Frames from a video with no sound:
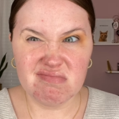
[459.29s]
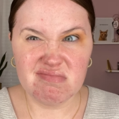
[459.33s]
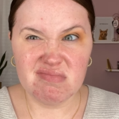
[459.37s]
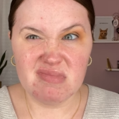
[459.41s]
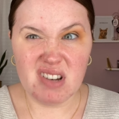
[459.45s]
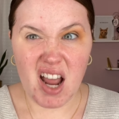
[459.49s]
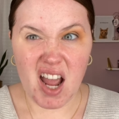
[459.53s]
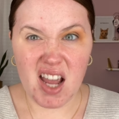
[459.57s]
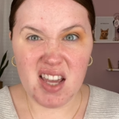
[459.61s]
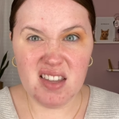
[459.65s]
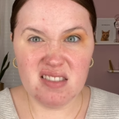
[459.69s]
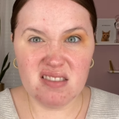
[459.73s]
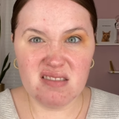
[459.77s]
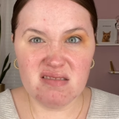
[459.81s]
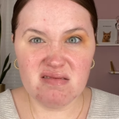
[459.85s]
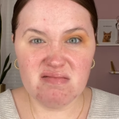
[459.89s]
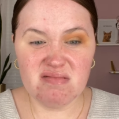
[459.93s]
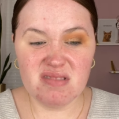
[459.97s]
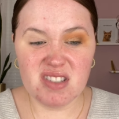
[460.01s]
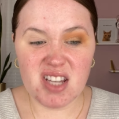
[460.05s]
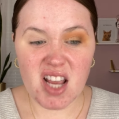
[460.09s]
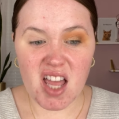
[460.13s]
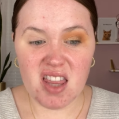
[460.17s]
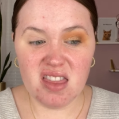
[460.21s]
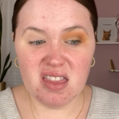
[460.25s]
ninth,
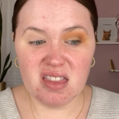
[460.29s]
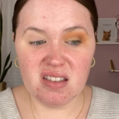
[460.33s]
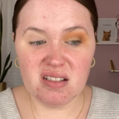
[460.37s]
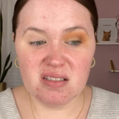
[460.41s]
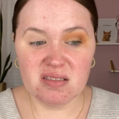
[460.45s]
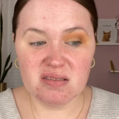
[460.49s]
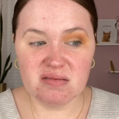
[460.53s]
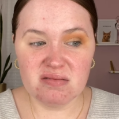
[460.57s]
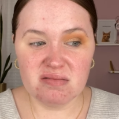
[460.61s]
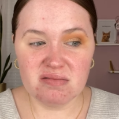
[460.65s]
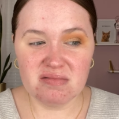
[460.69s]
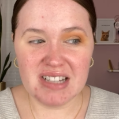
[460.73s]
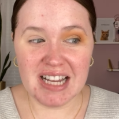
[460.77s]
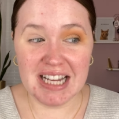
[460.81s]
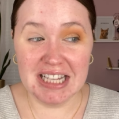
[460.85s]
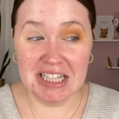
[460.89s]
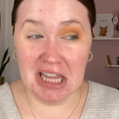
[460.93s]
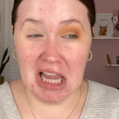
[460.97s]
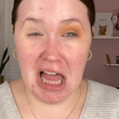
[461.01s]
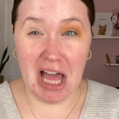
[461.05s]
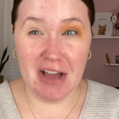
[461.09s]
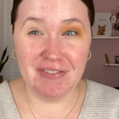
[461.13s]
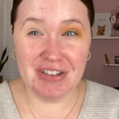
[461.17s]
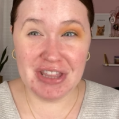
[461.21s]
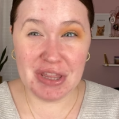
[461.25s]
10th, 11th
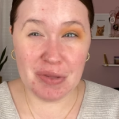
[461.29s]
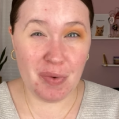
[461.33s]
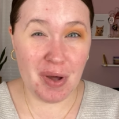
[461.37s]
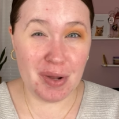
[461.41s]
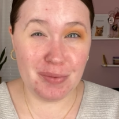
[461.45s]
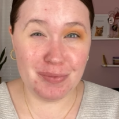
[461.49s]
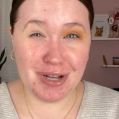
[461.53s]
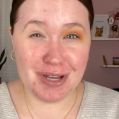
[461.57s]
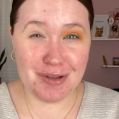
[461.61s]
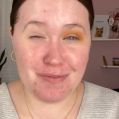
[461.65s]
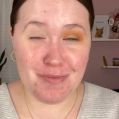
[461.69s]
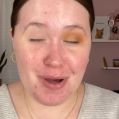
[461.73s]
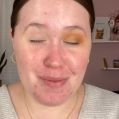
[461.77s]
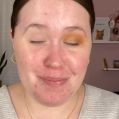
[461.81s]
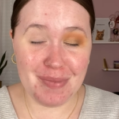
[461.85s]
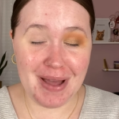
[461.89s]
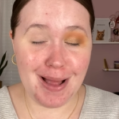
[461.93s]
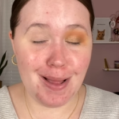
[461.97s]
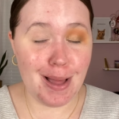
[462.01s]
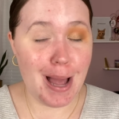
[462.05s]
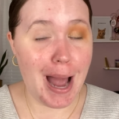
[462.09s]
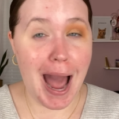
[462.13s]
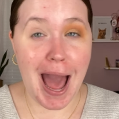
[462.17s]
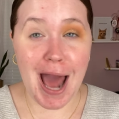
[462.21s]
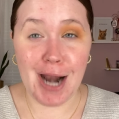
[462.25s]
one week butt
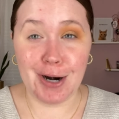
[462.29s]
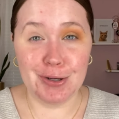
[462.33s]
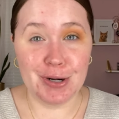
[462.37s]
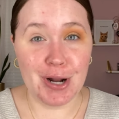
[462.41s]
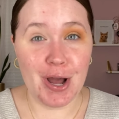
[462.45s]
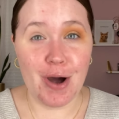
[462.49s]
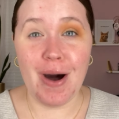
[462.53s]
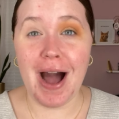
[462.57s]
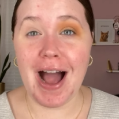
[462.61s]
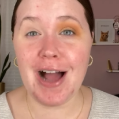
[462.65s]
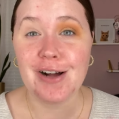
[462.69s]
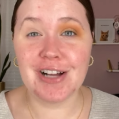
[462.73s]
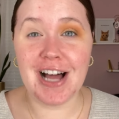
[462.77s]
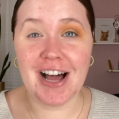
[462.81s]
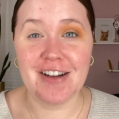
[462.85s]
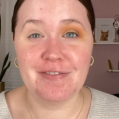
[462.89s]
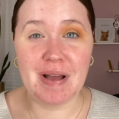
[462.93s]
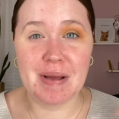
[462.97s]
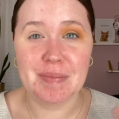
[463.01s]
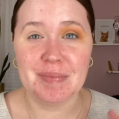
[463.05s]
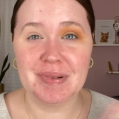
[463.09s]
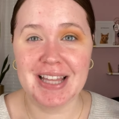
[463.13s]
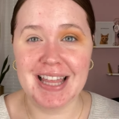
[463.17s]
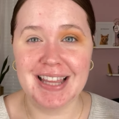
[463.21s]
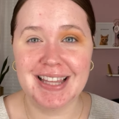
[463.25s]
palette? I don't know. I will have
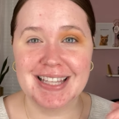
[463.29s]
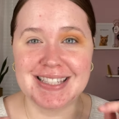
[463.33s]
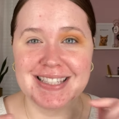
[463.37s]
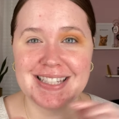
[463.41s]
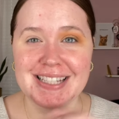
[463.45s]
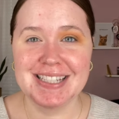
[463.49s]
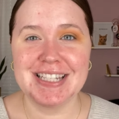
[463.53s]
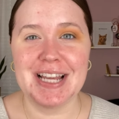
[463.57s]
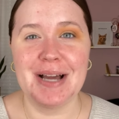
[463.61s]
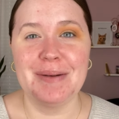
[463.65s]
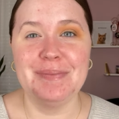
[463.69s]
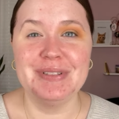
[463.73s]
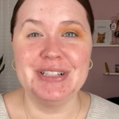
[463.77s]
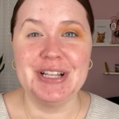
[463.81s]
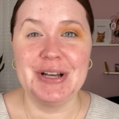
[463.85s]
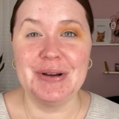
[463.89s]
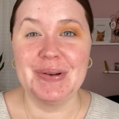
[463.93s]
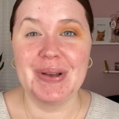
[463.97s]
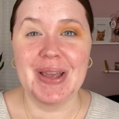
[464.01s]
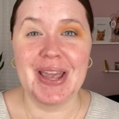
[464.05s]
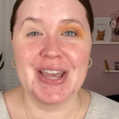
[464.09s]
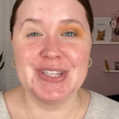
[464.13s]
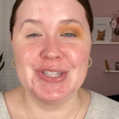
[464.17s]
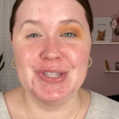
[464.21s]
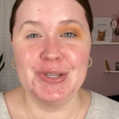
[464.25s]
my playlist linked down below
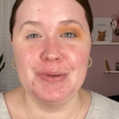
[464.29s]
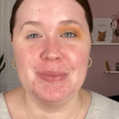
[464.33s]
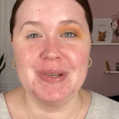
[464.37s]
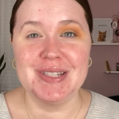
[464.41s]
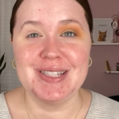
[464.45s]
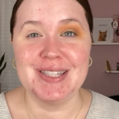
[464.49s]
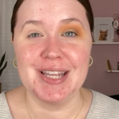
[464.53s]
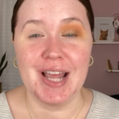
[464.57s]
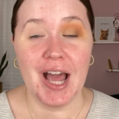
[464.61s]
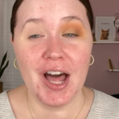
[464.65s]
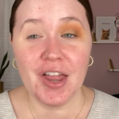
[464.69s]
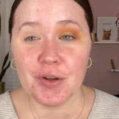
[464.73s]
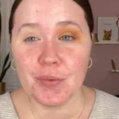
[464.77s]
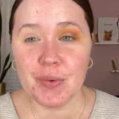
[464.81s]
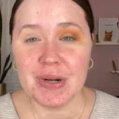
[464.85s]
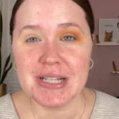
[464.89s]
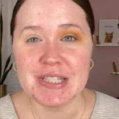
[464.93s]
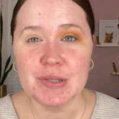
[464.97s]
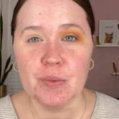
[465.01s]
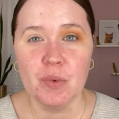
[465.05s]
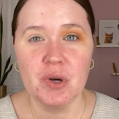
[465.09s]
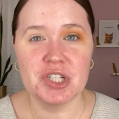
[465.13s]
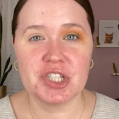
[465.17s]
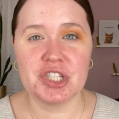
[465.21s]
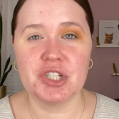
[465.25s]
in case you missed the other ones
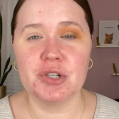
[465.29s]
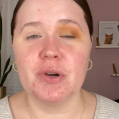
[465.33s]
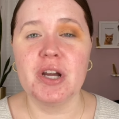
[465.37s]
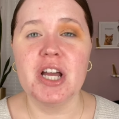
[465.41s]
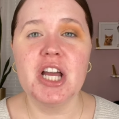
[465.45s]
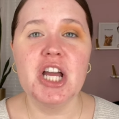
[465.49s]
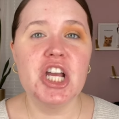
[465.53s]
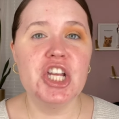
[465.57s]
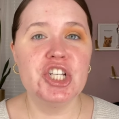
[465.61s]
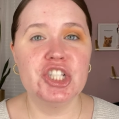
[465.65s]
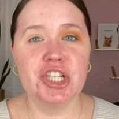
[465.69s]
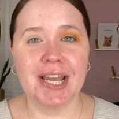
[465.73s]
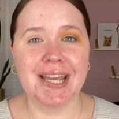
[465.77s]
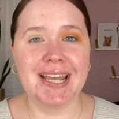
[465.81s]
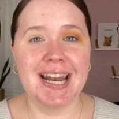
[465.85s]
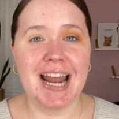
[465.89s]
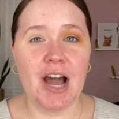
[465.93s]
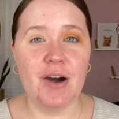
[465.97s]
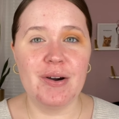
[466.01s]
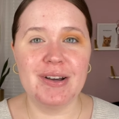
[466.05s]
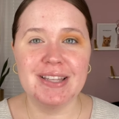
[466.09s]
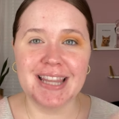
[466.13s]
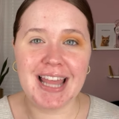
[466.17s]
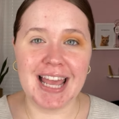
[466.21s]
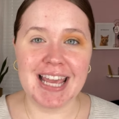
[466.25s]
and want to check it
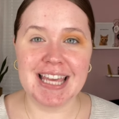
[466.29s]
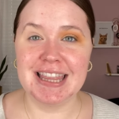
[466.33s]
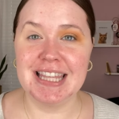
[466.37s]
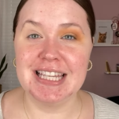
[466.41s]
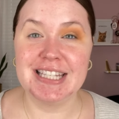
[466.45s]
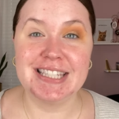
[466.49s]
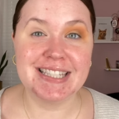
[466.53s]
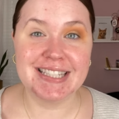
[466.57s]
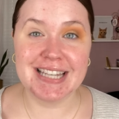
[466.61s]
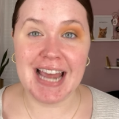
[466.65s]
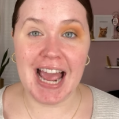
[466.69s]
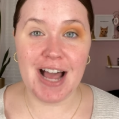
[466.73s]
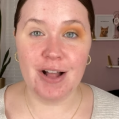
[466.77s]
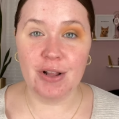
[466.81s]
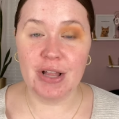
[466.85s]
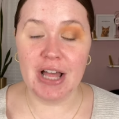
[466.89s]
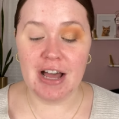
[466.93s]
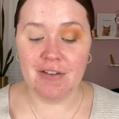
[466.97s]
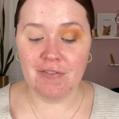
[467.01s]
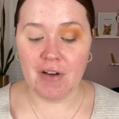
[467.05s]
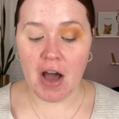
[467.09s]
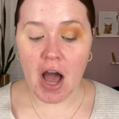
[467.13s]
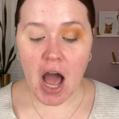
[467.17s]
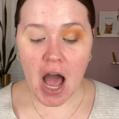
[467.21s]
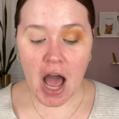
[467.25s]
out and like this style
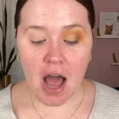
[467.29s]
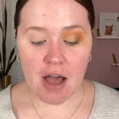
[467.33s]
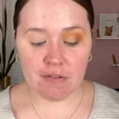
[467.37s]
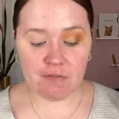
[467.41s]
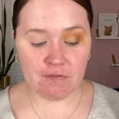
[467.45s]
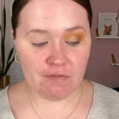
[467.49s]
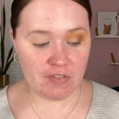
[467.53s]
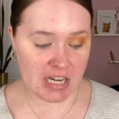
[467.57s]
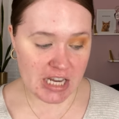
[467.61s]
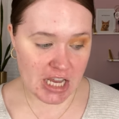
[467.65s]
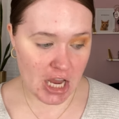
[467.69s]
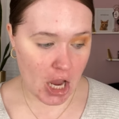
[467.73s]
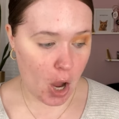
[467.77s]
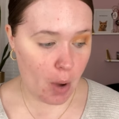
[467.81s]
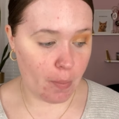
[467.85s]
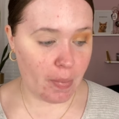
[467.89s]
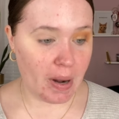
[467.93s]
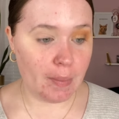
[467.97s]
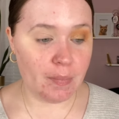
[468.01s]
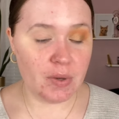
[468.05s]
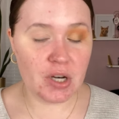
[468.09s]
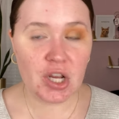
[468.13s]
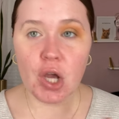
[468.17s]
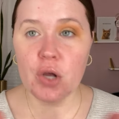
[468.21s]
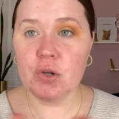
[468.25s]
of video. But
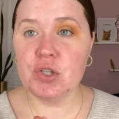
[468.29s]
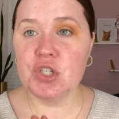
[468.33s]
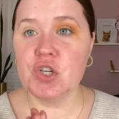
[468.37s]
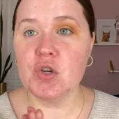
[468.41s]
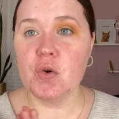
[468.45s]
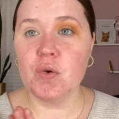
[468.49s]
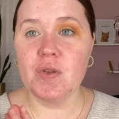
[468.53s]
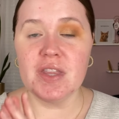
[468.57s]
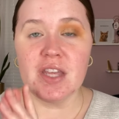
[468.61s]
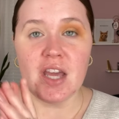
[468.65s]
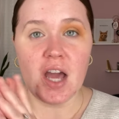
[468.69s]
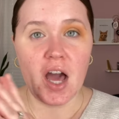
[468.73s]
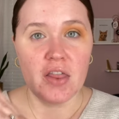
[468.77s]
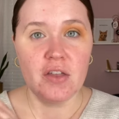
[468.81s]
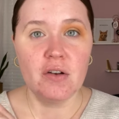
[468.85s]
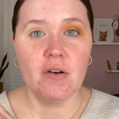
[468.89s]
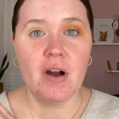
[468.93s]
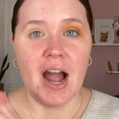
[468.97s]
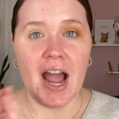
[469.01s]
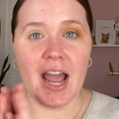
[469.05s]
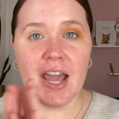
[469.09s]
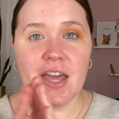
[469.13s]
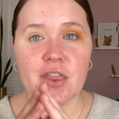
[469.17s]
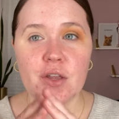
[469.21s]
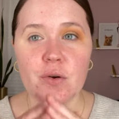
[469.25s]
I'm going to go do the other
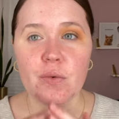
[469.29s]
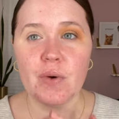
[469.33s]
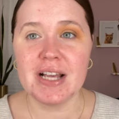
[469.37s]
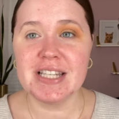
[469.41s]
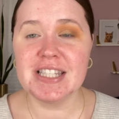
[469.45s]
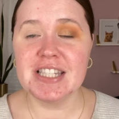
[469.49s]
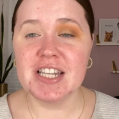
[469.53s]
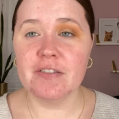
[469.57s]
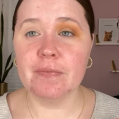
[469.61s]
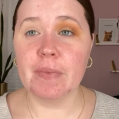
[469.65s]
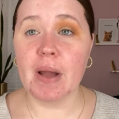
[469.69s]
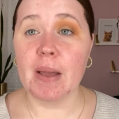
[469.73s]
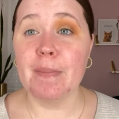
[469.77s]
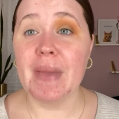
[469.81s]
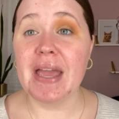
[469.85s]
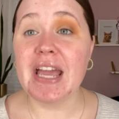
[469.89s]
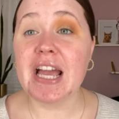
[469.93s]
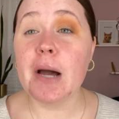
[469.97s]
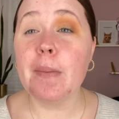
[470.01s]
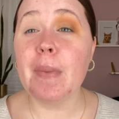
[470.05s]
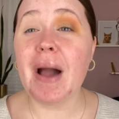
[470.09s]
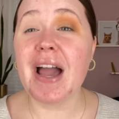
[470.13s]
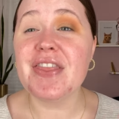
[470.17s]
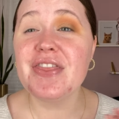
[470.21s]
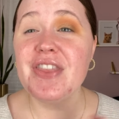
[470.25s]
eye, the rest of my
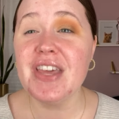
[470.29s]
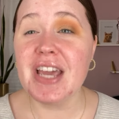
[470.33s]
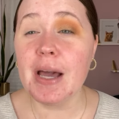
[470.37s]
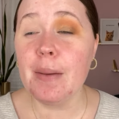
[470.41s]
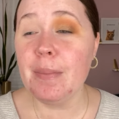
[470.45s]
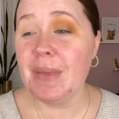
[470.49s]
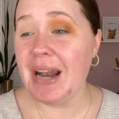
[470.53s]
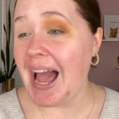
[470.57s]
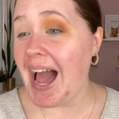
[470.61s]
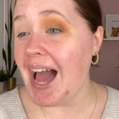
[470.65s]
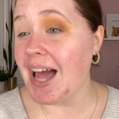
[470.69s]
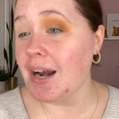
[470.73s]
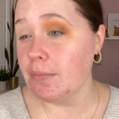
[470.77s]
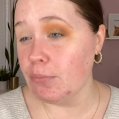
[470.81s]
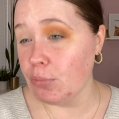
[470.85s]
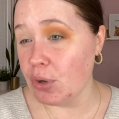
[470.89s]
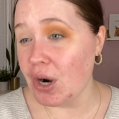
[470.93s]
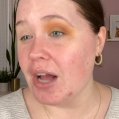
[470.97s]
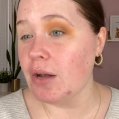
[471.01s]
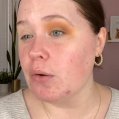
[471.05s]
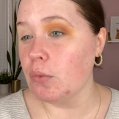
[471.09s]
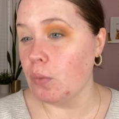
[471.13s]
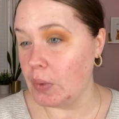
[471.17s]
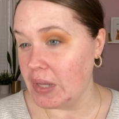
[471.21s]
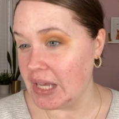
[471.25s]
makeup. I think I'm going to add a
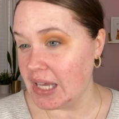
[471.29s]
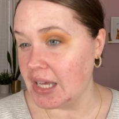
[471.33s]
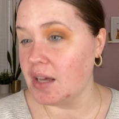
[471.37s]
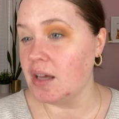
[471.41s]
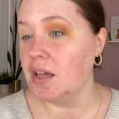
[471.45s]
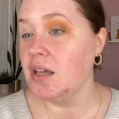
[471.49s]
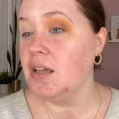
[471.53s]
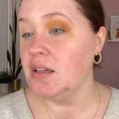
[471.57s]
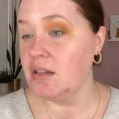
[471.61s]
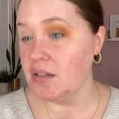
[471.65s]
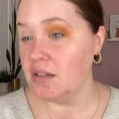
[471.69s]
brown wing.